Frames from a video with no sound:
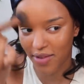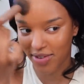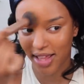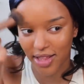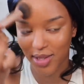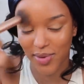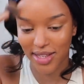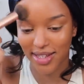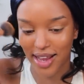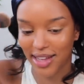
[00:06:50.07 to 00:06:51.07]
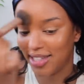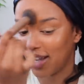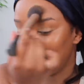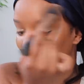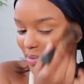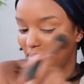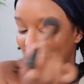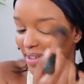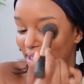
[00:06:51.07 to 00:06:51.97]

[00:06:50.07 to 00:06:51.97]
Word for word: every day this week to like check up on me,